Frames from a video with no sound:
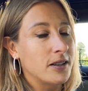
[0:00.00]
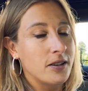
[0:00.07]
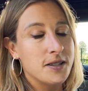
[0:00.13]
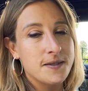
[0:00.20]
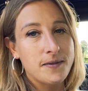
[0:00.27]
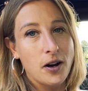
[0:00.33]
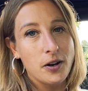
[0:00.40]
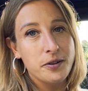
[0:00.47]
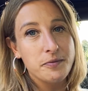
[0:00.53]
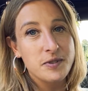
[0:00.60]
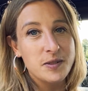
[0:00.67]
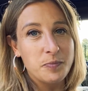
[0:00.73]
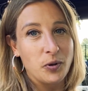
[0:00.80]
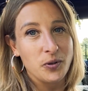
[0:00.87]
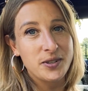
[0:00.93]
You know, it's very
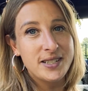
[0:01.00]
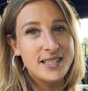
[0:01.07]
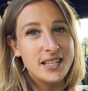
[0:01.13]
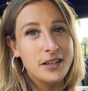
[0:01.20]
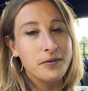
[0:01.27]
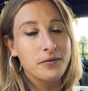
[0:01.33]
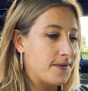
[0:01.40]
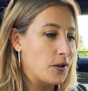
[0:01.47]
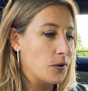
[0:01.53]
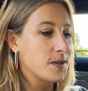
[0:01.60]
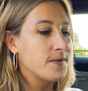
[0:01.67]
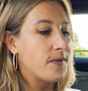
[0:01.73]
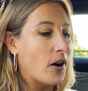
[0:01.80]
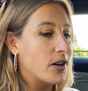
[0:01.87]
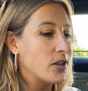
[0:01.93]
responsive,
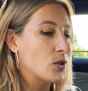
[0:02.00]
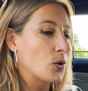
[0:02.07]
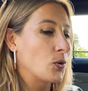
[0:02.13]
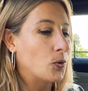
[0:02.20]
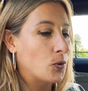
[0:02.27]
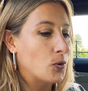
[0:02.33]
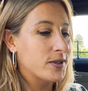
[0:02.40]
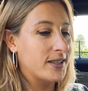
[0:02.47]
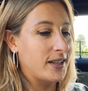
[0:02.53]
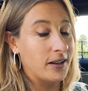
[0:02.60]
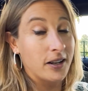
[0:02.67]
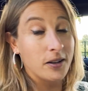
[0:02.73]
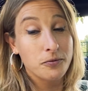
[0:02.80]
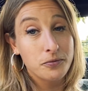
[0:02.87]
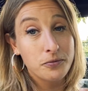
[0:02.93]
feels very taut,
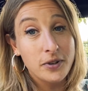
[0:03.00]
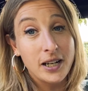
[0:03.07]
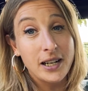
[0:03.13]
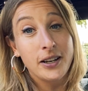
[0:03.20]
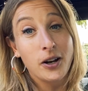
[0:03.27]
and it really